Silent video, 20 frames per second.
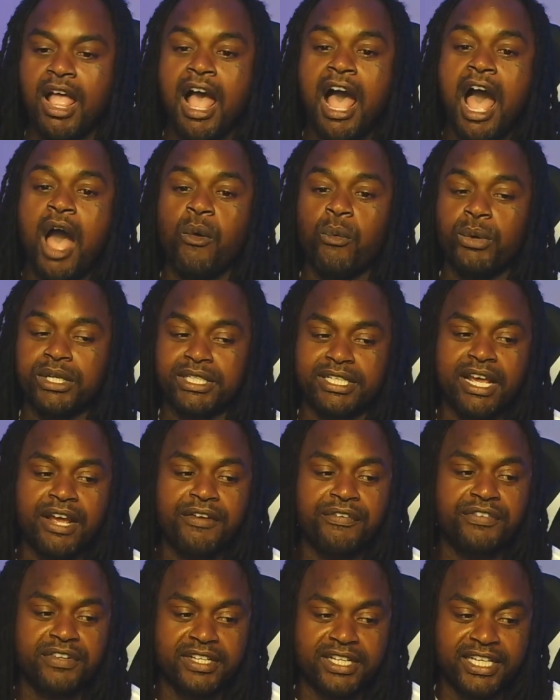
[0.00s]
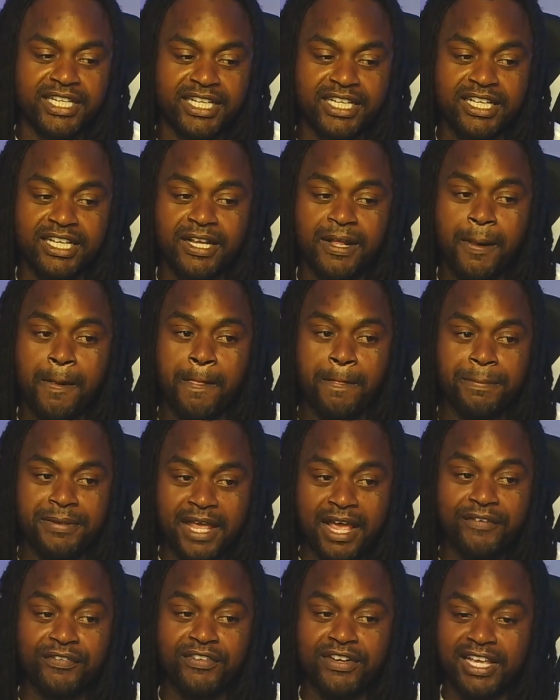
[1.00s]
I would definitely
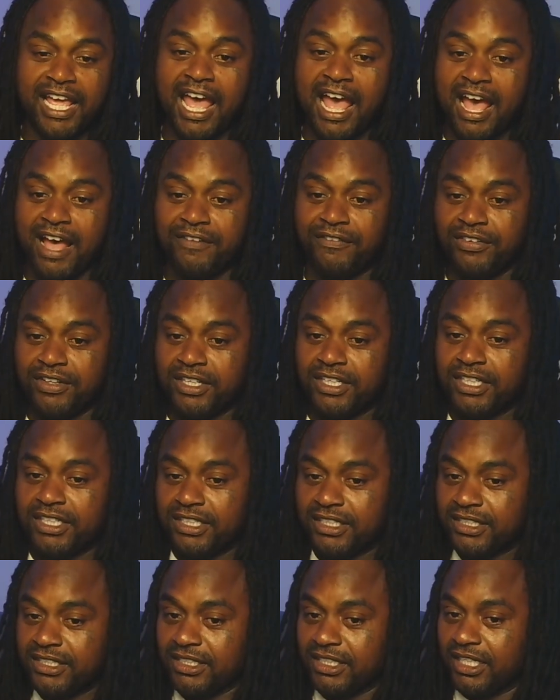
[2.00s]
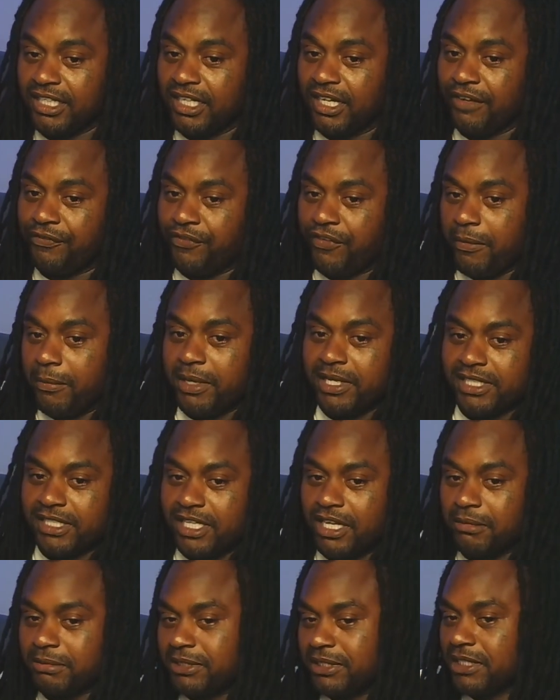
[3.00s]
have a feminist
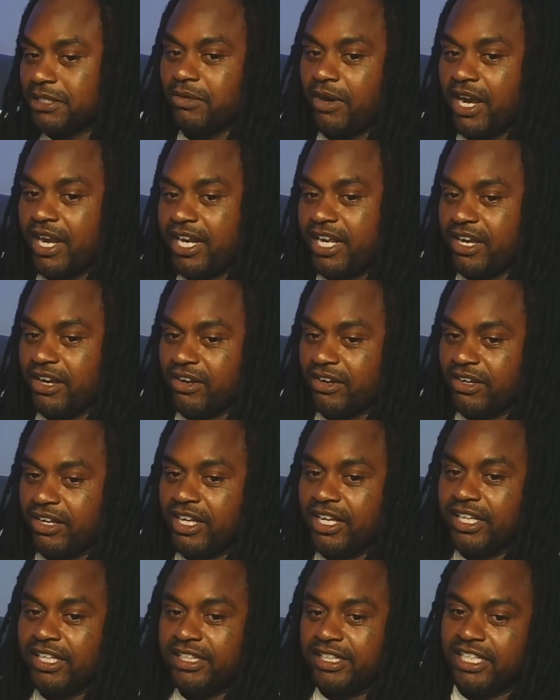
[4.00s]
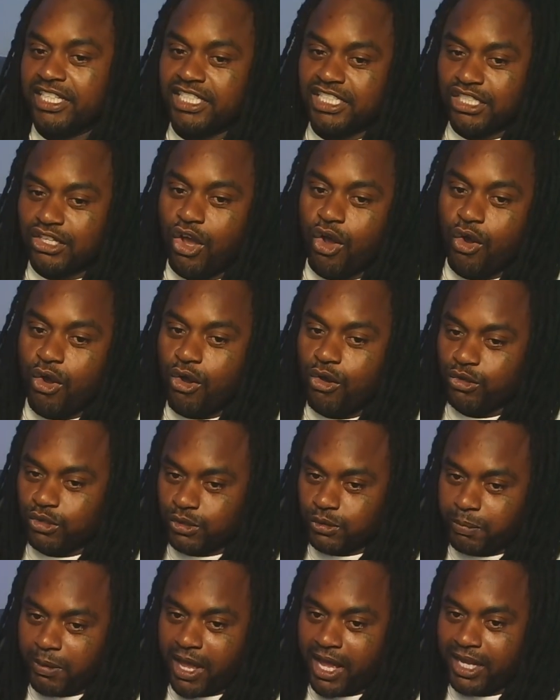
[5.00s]
come sit right here. This
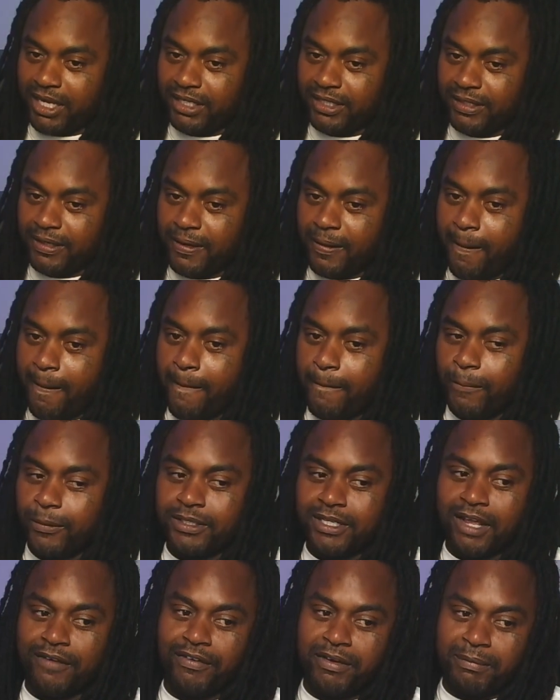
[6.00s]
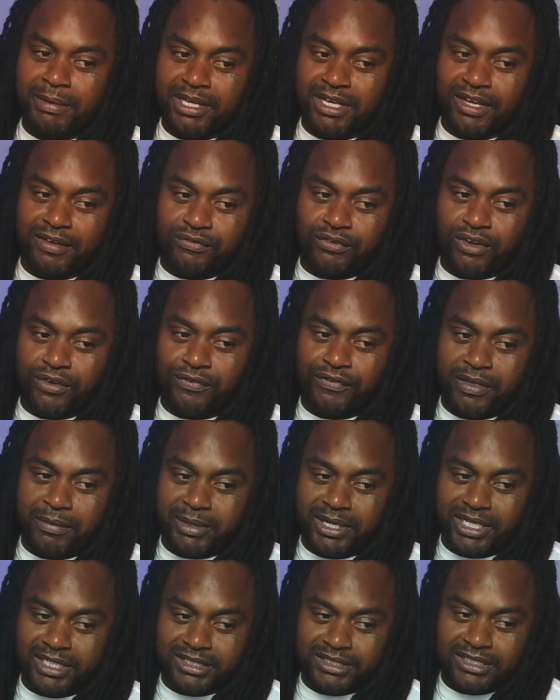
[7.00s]
co-host spot would definitely be good for a
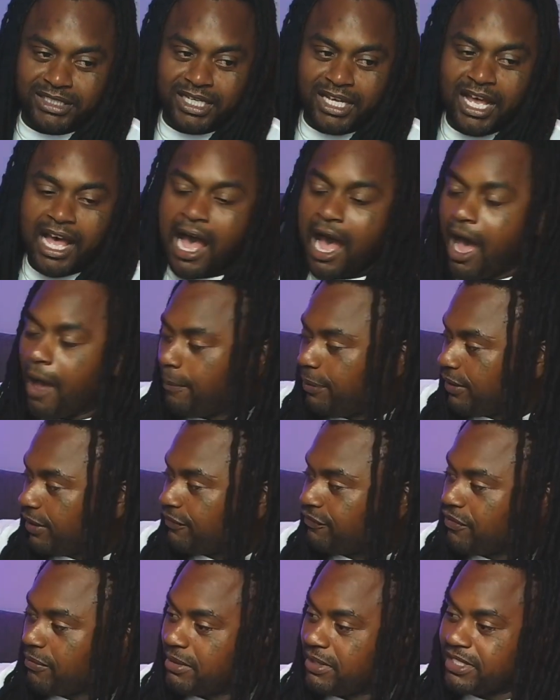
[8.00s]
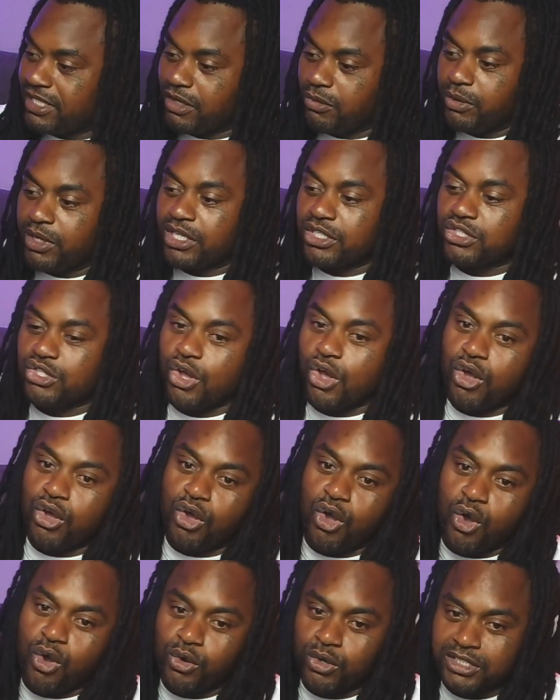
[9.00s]
feminist. I'll put a feminist in, we could
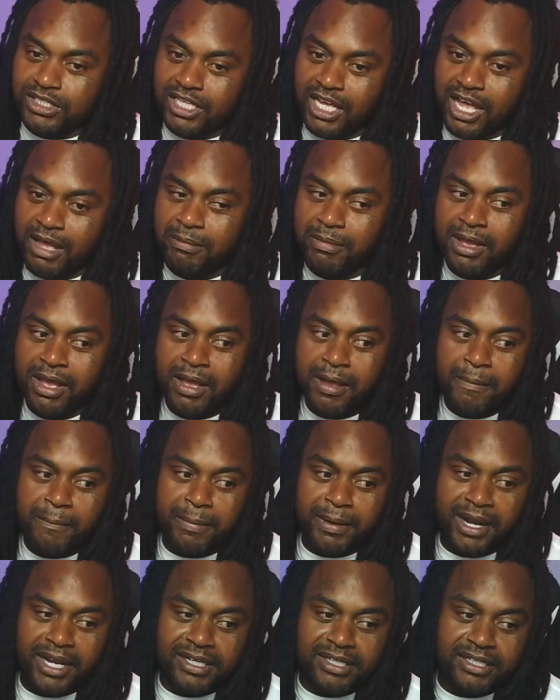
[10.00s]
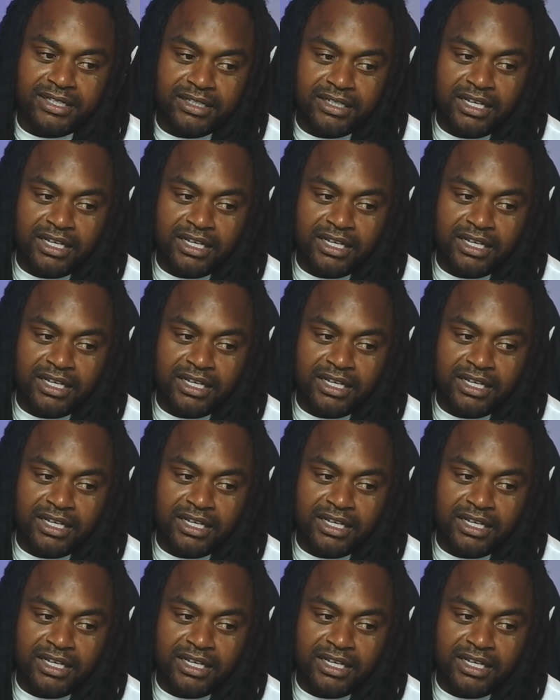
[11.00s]
talk all the time. But